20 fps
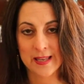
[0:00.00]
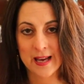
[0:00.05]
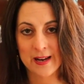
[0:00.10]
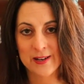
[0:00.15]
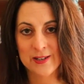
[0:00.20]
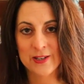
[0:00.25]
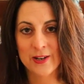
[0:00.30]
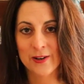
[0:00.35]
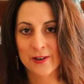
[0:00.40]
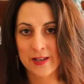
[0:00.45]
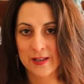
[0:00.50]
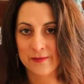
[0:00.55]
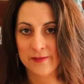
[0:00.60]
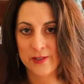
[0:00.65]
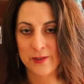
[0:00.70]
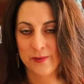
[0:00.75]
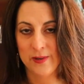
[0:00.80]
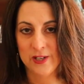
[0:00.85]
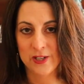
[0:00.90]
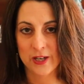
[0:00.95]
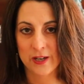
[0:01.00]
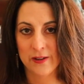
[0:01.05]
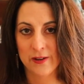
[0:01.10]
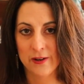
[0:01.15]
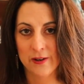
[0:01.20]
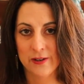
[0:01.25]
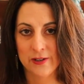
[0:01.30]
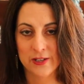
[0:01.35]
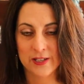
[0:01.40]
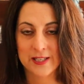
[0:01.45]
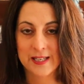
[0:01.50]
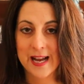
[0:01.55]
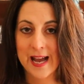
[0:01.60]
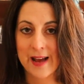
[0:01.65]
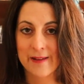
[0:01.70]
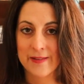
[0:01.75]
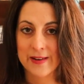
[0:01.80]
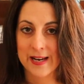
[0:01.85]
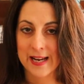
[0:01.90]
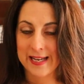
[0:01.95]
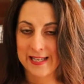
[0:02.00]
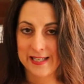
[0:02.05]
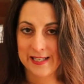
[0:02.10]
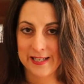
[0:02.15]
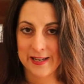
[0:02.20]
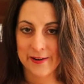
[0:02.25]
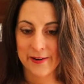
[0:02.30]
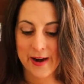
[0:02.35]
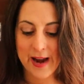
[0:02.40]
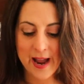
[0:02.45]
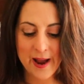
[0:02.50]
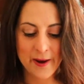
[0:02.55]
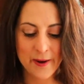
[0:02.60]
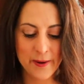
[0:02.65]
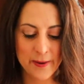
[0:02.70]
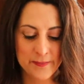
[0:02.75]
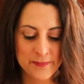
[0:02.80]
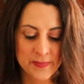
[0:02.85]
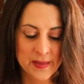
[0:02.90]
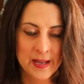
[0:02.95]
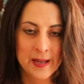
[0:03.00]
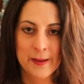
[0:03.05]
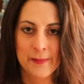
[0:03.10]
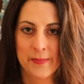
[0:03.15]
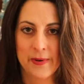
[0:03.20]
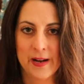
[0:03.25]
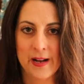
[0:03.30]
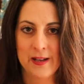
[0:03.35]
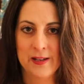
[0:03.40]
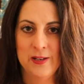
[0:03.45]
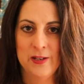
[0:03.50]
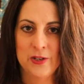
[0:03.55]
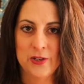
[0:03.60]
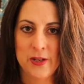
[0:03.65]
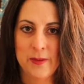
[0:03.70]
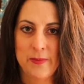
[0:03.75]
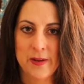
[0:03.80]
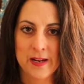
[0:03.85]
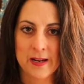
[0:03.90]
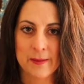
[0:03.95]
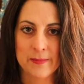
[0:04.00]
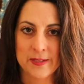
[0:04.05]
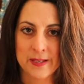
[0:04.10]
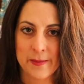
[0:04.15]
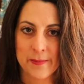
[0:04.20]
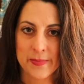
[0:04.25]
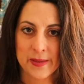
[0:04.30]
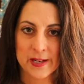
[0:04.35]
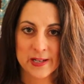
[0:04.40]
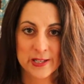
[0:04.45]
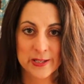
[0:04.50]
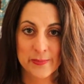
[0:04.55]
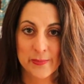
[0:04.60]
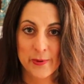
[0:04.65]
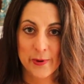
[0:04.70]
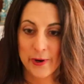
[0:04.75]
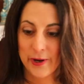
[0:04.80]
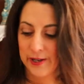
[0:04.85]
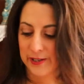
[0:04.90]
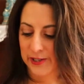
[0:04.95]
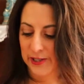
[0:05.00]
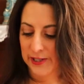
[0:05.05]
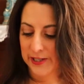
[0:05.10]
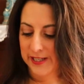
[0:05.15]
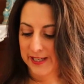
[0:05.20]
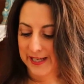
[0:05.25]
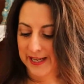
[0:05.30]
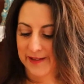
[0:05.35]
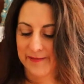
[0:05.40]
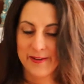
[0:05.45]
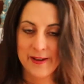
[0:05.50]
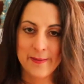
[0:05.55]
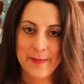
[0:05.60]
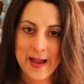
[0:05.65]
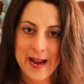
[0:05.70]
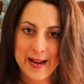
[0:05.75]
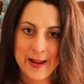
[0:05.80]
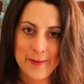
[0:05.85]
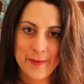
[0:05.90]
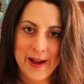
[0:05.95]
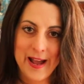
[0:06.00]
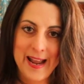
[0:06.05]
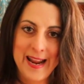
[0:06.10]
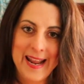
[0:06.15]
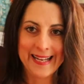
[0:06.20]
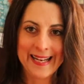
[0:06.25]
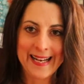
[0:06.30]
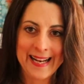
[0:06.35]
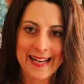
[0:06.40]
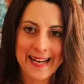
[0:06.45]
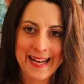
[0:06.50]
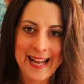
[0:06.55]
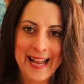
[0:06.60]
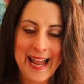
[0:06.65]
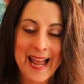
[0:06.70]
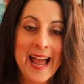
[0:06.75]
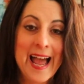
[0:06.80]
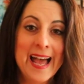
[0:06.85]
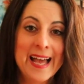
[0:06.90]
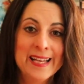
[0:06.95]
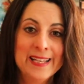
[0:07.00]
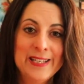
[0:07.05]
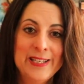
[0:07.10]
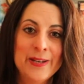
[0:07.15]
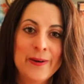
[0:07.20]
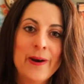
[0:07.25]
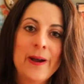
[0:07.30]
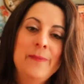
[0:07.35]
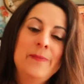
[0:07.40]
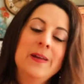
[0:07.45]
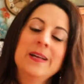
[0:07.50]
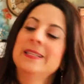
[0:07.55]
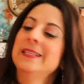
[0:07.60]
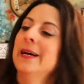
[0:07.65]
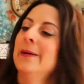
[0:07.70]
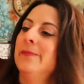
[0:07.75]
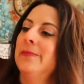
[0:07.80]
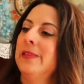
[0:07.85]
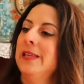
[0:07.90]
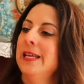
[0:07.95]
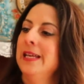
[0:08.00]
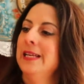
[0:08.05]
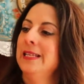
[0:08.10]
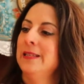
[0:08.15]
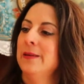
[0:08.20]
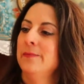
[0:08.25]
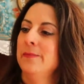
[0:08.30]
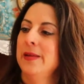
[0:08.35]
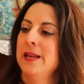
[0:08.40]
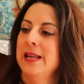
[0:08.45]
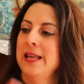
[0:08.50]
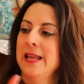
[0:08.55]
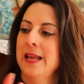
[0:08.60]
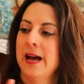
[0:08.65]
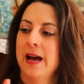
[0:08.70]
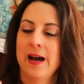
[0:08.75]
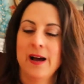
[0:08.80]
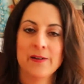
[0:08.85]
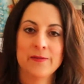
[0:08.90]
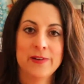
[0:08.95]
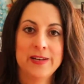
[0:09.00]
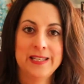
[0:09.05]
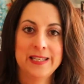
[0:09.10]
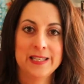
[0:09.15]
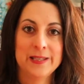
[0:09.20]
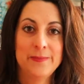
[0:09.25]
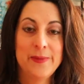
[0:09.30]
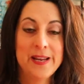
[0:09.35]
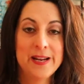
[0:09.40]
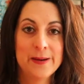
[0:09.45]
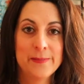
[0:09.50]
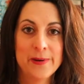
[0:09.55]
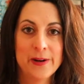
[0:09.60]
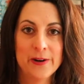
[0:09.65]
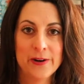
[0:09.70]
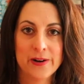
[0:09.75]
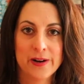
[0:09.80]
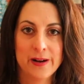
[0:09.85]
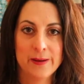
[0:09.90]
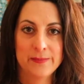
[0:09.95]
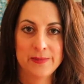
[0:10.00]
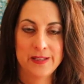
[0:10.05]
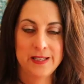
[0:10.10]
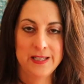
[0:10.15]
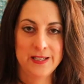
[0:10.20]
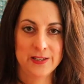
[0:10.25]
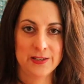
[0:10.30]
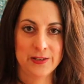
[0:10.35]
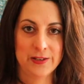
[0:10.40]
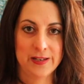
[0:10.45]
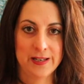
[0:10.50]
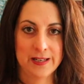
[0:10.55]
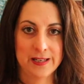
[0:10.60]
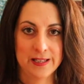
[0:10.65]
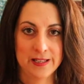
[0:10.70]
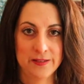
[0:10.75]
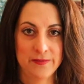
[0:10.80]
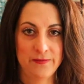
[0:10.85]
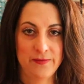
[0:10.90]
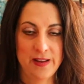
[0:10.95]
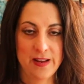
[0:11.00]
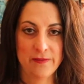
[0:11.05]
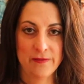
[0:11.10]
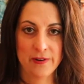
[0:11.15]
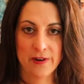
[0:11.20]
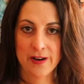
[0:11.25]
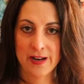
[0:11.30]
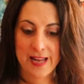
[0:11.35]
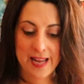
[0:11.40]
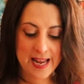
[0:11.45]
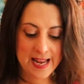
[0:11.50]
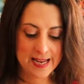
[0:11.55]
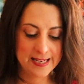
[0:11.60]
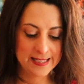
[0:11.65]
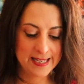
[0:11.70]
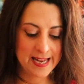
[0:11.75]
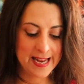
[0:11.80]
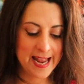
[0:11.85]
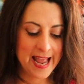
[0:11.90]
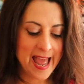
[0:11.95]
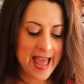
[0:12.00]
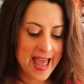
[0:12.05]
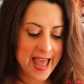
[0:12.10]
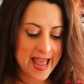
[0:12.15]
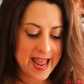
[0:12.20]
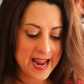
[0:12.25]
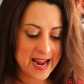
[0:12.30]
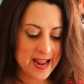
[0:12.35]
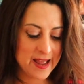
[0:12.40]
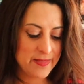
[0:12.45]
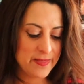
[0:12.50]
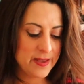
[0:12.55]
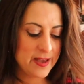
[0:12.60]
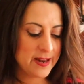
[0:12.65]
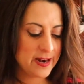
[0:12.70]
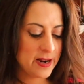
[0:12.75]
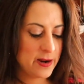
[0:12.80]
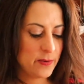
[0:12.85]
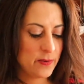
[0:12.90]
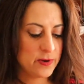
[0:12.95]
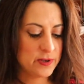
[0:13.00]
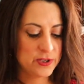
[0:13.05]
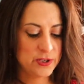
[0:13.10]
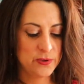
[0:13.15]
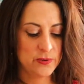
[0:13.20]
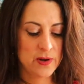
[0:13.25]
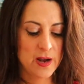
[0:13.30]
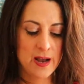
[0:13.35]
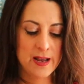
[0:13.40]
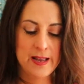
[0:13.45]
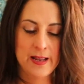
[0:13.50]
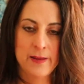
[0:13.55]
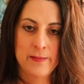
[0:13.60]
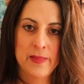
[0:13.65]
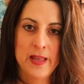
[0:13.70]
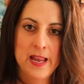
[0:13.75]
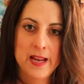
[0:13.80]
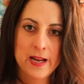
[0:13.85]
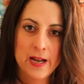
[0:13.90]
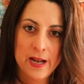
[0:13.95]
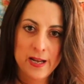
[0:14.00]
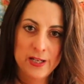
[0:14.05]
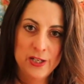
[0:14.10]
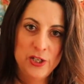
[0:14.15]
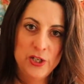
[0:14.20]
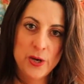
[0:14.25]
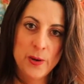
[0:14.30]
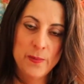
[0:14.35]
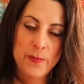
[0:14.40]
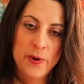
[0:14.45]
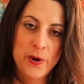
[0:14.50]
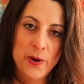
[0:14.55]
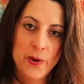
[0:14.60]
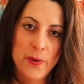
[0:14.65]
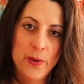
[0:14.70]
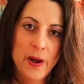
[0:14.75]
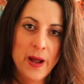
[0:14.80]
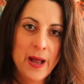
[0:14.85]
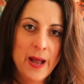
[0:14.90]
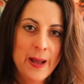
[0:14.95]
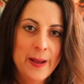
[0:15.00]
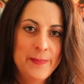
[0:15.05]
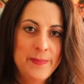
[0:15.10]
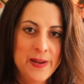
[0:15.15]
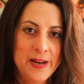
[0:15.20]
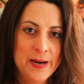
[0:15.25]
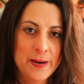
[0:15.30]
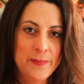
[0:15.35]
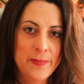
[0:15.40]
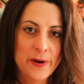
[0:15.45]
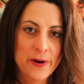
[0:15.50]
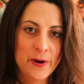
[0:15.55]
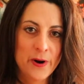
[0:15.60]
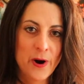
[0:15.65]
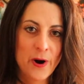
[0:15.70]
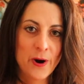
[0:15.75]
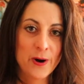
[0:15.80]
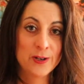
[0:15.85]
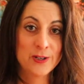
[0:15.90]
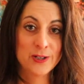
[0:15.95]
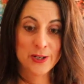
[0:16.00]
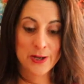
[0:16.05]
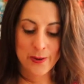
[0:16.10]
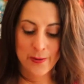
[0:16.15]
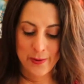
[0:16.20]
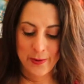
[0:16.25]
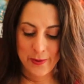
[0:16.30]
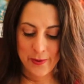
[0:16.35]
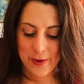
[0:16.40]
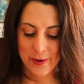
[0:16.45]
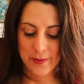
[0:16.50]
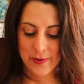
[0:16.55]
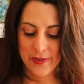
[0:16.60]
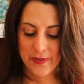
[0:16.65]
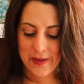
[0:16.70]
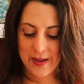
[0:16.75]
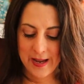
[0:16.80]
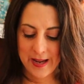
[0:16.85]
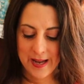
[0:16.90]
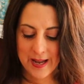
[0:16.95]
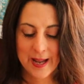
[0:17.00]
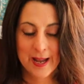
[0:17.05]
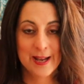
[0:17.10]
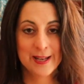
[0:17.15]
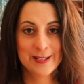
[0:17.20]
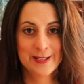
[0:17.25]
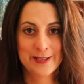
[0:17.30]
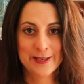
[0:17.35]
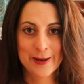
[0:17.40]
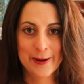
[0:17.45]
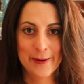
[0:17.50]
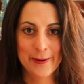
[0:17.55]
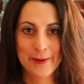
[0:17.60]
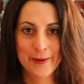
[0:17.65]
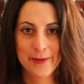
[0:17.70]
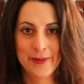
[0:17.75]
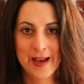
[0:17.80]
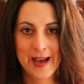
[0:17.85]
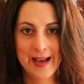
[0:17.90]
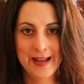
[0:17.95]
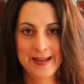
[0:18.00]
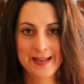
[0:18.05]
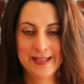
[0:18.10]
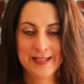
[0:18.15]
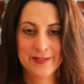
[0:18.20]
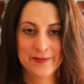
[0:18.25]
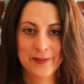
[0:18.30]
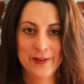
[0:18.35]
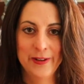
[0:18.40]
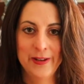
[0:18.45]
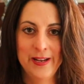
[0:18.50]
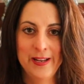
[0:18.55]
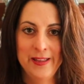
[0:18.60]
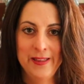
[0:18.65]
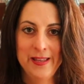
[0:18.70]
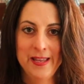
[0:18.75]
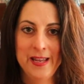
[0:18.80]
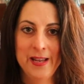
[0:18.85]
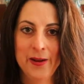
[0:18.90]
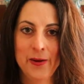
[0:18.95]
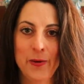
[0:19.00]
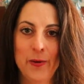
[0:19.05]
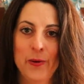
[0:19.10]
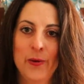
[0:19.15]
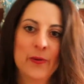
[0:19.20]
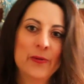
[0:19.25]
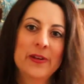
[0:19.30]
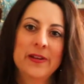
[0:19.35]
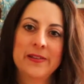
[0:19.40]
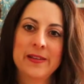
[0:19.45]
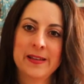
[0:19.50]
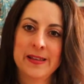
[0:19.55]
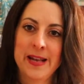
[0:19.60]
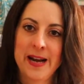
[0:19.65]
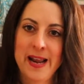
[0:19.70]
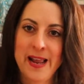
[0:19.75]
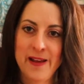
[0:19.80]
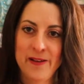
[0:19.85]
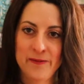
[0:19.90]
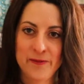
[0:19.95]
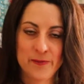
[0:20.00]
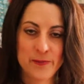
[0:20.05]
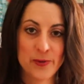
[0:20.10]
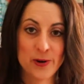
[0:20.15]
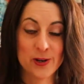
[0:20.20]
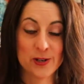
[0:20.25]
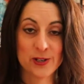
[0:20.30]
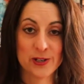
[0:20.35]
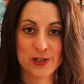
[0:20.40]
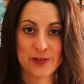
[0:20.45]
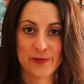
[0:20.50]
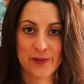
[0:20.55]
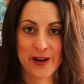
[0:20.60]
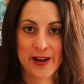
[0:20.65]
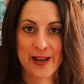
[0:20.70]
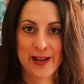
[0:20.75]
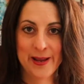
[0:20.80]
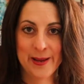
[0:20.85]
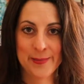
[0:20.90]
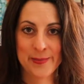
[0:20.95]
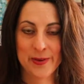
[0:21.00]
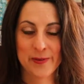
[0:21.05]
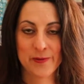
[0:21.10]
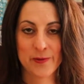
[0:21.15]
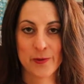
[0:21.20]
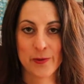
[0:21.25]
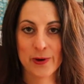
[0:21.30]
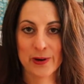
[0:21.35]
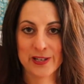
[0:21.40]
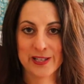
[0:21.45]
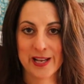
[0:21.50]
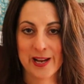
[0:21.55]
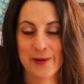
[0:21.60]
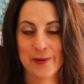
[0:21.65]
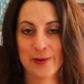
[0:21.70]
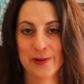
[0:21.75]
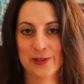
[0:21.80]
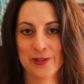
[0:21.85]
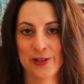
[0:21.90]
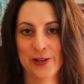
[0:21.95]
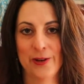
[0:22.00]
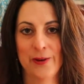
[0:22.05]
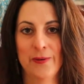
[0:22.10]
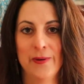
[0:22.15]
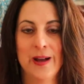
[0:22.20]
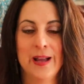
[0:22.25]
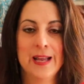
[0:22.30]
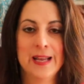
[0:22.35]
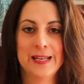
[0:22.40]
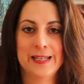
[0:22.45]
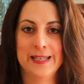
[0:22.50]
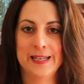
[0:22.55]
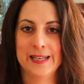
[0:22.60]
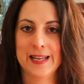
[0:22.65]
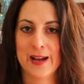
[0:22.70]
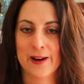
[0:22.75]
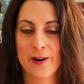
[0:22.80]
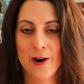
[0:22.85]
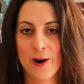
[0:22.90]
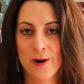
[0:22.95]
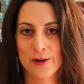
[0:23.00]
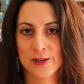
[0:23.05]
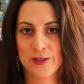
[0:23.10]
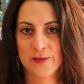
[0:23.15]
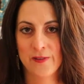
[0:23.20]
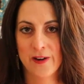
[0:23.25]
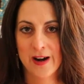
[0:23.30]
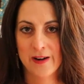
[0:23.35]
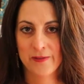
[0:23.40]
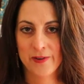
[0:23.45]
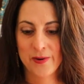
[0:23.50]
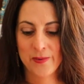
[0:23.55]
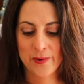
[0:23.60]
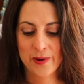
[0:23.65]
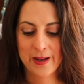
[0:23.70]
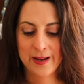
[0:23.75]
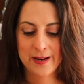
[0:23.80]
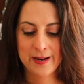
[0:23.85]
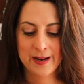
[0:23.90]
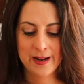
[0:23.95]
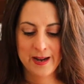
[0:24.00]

That is our gift to each other just to have a nice dinner out. But I'll usually pick up something small just to give him anyway. So I picked up these mini uh, Reese's peanut butter cups. These are his favorite candy. And then I also got him like a jumbo peanut butter heart to go along with it. So that is really the only thing that I have purchased for him. Of course, I also did get cards for everyone.